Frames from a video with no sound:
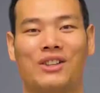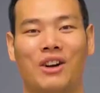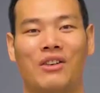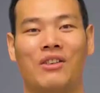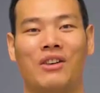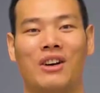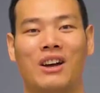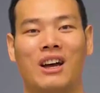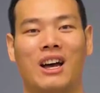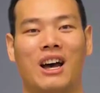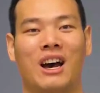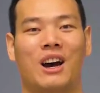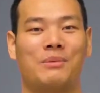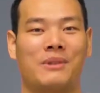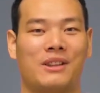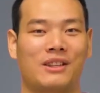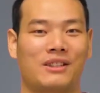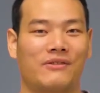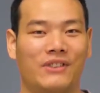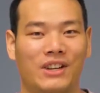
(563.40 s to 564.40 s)
So, I
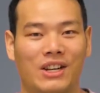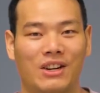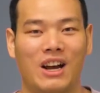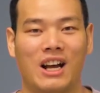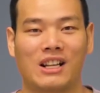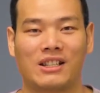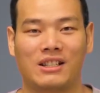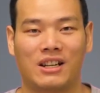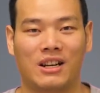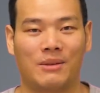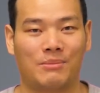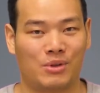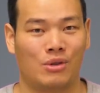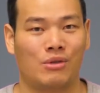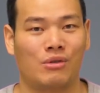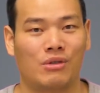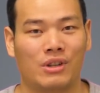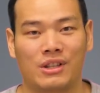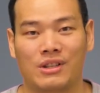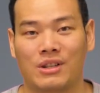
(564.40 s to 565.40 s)
hope this video has helped
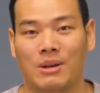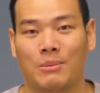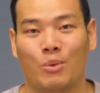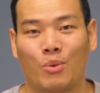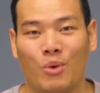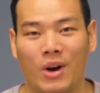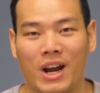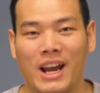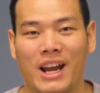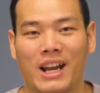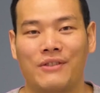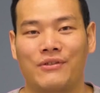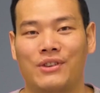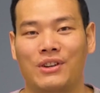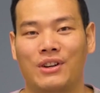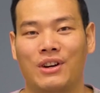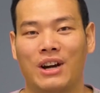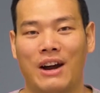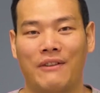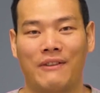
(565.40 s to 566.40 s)
you in some way. If
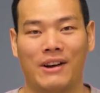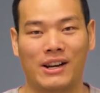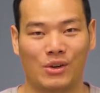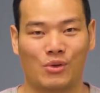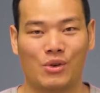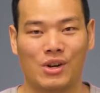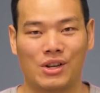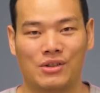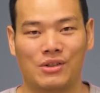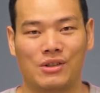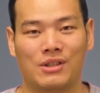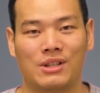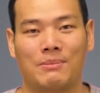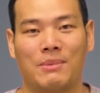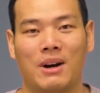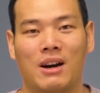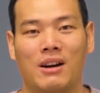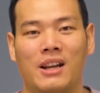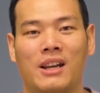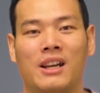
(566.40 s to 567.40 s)
you have any questions
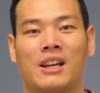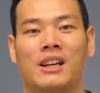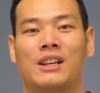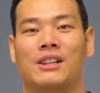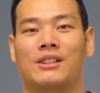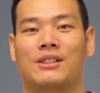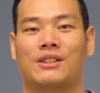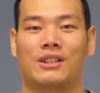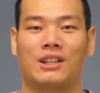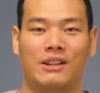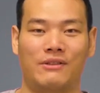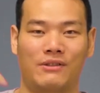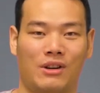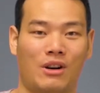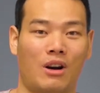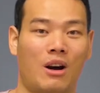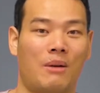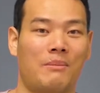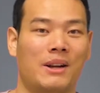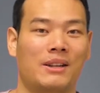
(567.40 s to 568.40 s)
about it, just leave a
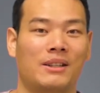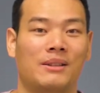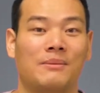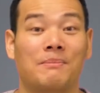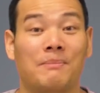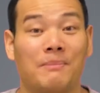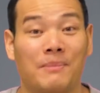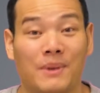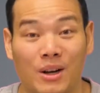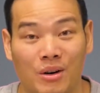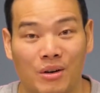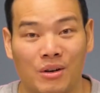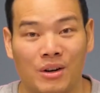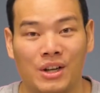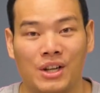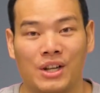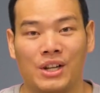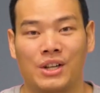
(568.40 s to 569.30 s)
comment below.